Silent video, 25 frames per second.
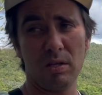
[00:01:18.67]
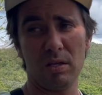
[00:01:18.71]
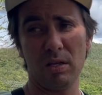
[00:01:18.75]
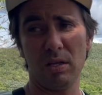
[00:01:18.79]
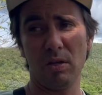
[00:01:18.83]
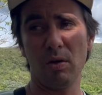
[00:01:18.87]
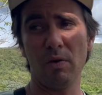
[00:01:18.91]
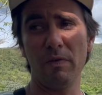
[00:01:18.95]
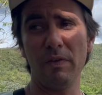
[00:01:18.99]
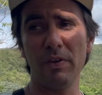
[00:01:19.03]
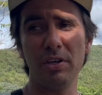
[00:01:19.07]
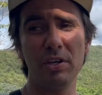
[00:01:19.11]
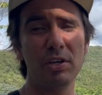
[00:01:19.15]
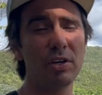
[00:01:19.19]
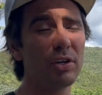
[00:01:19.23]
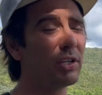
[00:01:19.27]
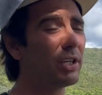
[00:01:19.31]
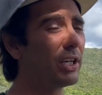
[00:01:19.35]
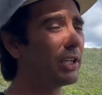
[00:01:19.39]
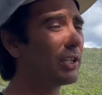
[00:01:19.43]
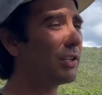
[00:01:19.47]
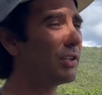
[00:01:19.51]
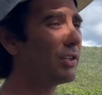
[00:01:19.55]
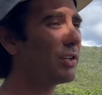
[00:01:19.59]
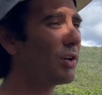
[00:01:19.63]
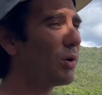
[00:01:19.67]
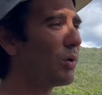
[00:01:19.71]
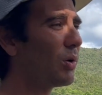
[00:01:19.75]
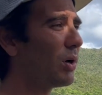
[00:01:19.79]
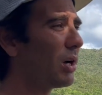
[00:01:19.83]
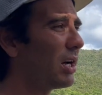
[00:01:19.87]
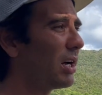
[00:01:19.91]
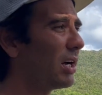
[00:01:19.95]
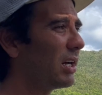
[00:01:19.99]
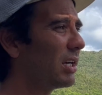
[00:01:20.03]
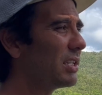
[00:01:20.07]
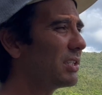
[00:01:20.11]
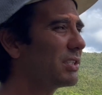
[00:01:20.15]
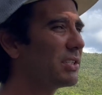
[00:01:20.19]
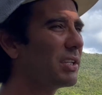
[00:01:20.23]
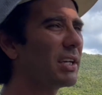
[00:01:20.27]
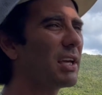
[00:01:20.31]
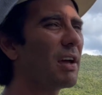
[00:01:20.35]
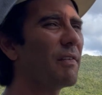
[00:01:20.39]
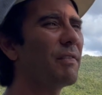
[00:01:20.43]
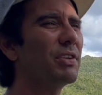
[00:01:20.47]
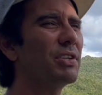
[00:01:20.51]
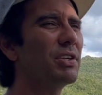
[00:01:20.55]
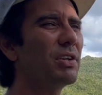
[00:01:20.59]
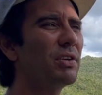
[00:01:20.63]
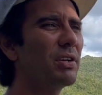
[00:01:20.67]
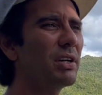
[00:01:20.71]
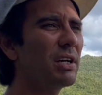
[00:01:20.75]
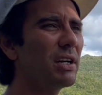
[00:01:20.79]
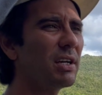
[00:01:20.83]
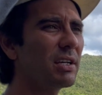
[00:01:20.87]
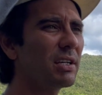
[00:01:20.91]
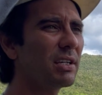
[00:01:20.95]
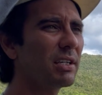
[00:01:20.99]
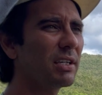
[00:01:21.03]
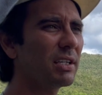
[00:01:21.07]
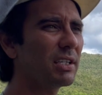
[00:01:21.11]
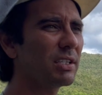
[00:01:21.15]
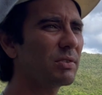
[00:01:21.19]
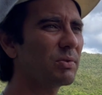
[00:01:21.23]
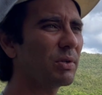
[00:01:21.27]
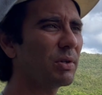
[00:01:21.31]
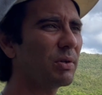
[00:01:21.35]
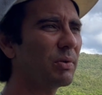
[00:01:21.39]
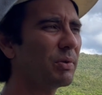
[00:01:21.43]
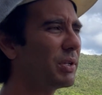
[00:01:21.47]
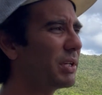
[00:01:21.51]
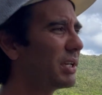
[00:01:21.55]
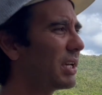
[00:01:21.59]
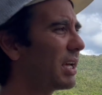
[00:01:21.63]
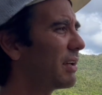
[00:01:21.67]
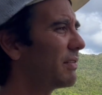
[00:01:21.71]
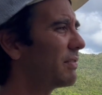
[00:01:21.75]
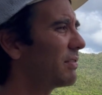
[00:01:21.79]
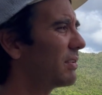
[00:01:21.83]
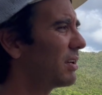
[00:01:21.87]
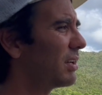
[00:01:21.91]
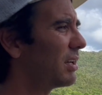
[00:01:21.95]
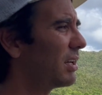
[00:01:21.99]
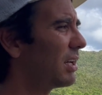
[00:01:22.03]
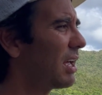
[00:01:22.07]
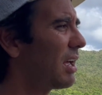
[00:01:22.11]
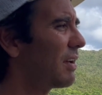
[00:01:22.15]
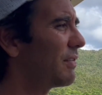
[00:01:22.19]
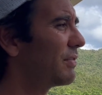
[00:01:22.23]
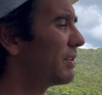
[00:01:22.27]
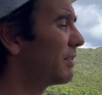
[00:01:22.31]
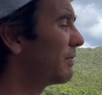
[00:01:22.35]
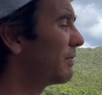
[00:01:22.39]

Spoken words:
Over here, like it's the cafeteria. That's where you have the